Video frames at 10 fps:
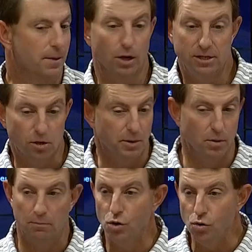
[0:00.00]
He's going to be
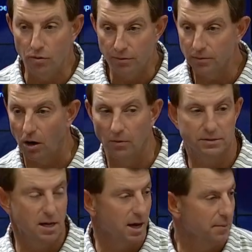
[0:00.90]
on the move all the
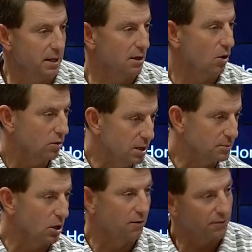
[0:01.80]
time. And it all
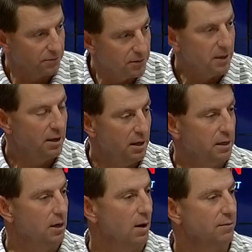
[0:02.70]
comes off of,
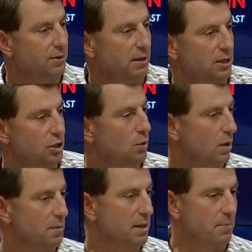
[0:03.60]
you know, everything they do,
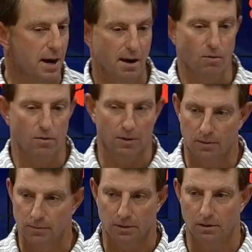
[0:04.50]
whether it be the power,
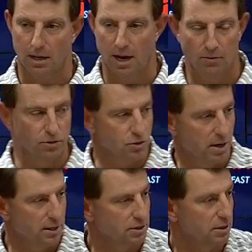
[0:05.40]
the counter, the
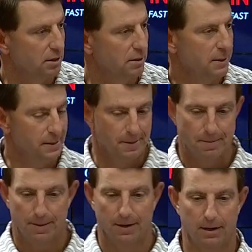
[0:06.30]
stretch, the
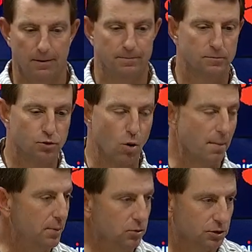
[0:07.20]

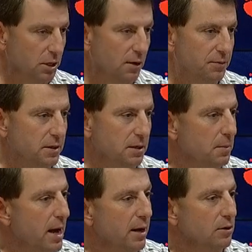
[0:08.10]
swap boot stuff, it doesn't
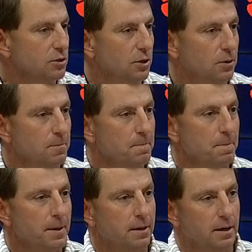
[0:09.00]
matter. So
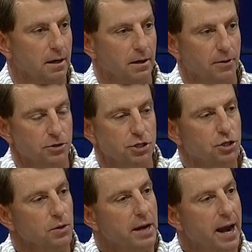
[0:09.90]
they're just
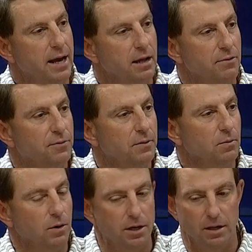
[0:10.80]
creative
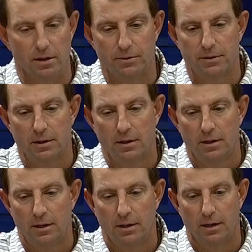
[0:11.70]
with
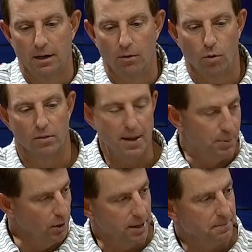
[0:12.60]
where they
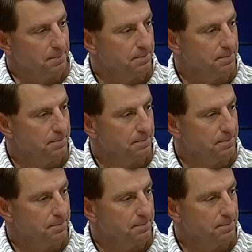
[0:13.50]
put him.